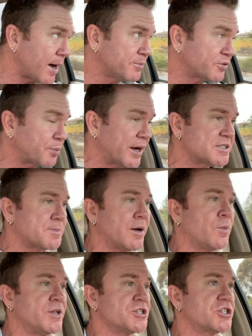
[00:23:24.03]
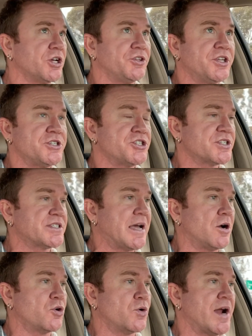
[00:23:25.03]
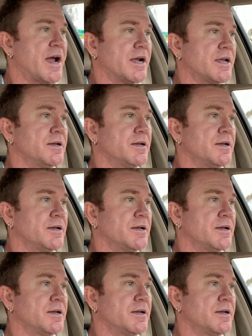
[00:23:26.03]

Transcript: I'm surprised my windshield did just now crack.